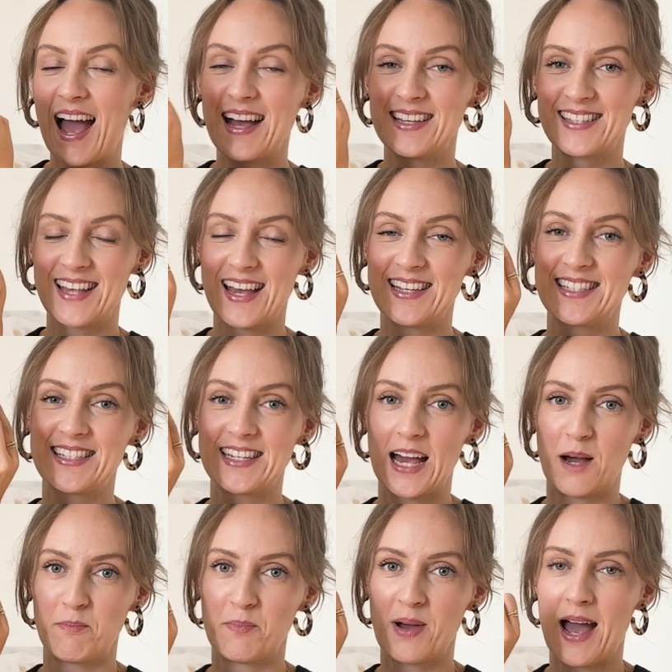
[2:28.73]
sized
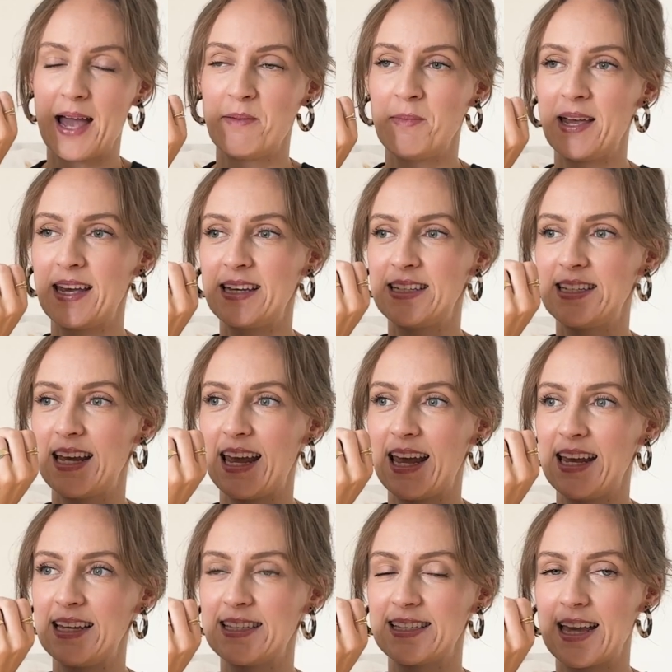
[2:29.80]
up. I made
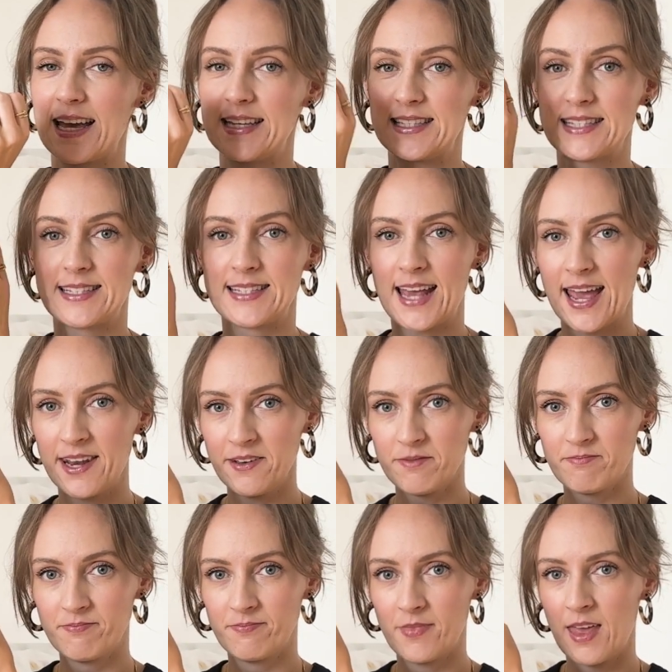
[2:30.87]
a size
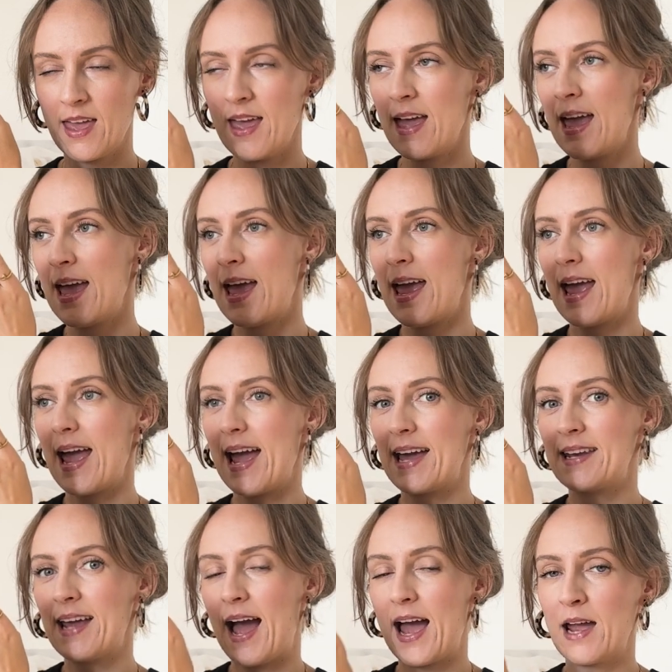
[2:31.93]
10,
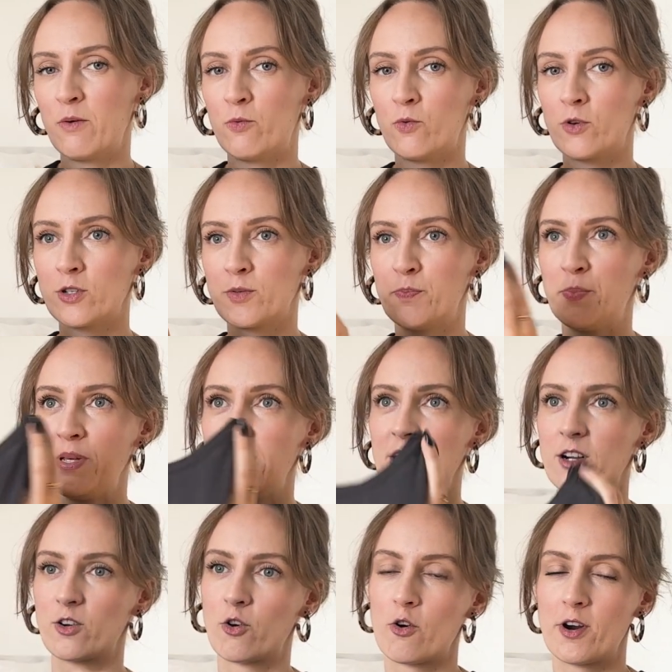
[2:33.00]
and I would be,
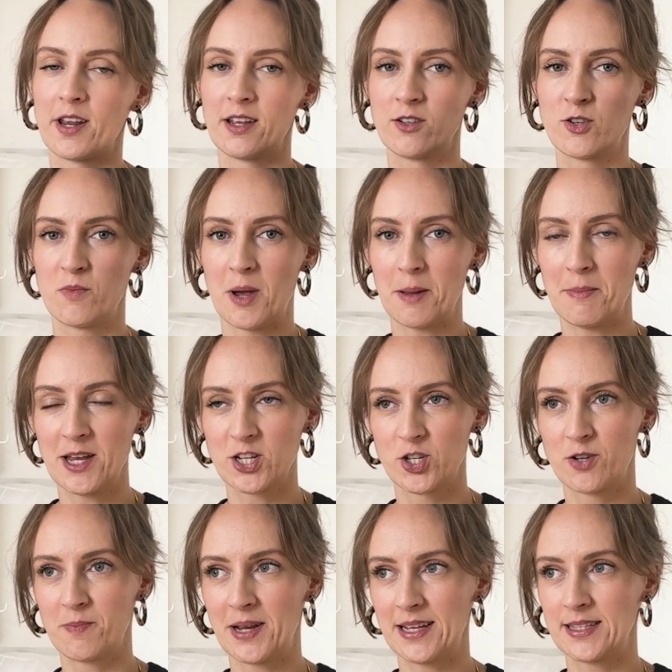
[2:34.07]
according to my
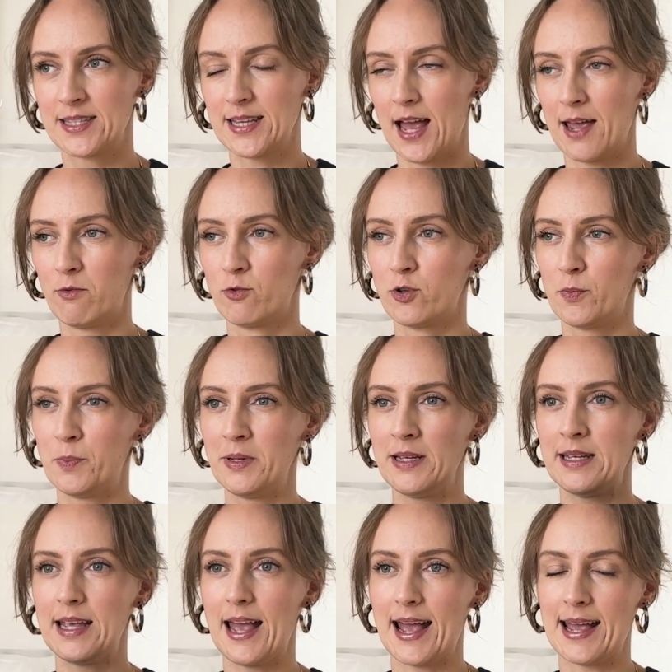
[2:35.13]
measurements, I would
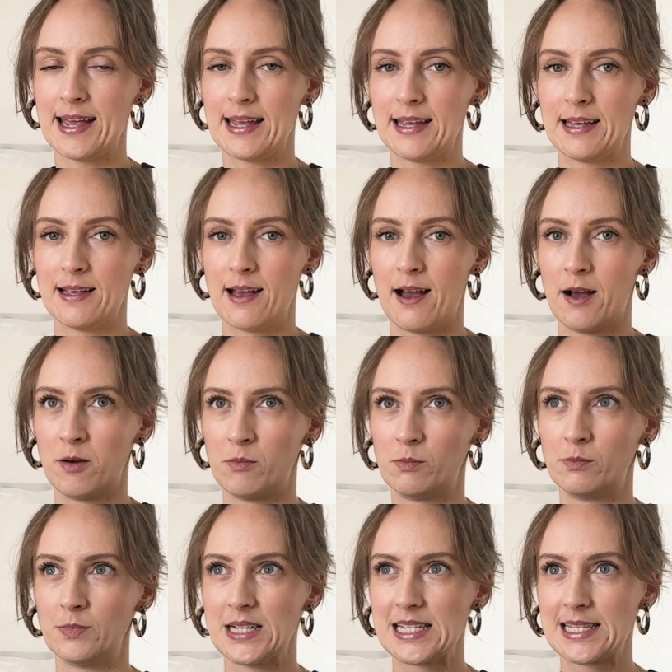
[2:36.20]
be a
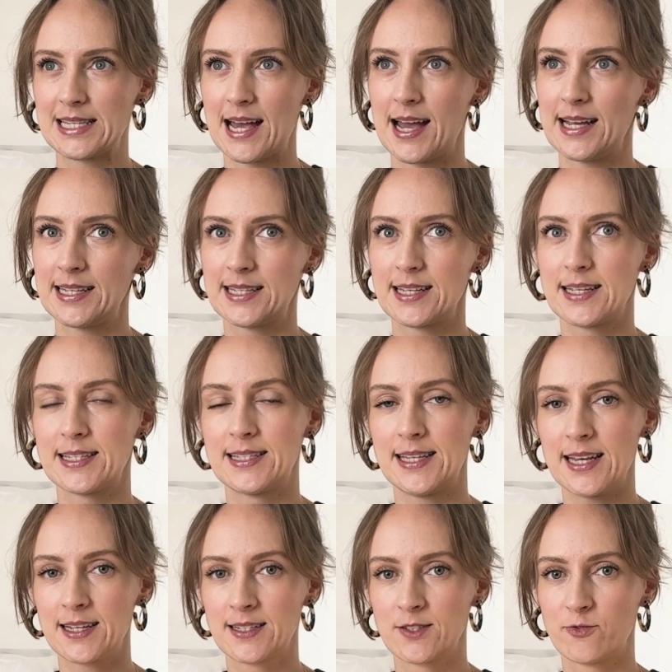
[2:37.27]
size
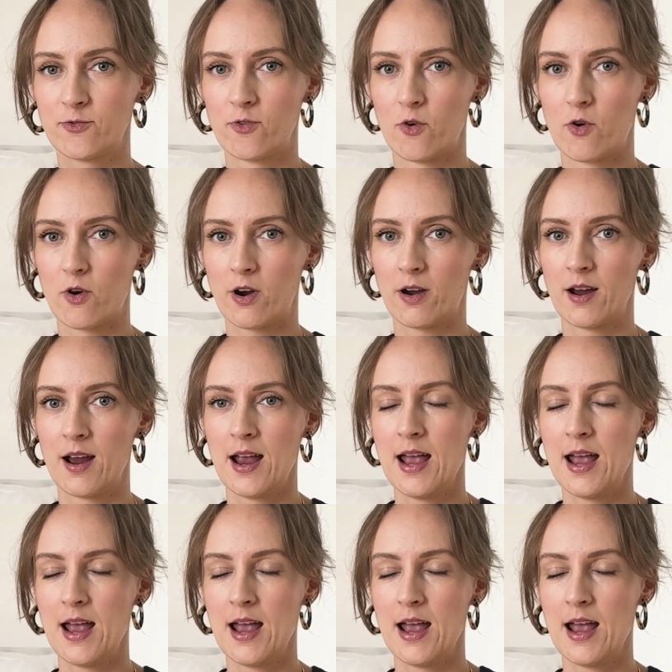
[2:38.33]
6 for